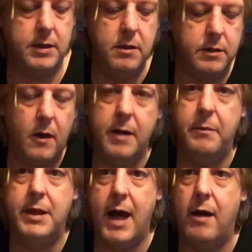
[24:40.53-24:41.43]
you're tying
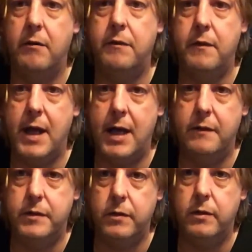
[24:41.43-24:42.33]
me down through the 8
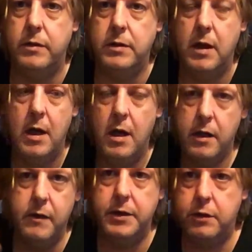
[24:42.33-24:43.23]
of Swords.
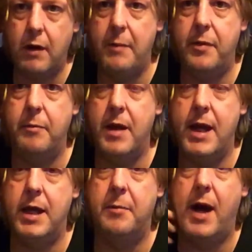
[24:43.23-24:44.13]
You're entrapping me
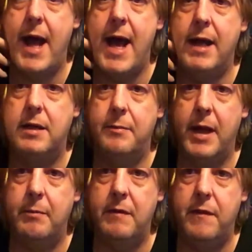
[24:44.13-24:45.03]
into my head to
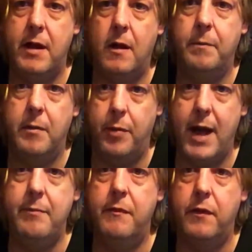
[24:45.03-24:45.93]
make me feel I'm to
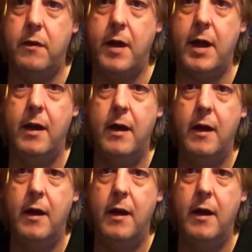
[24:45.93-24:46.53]
blame for it.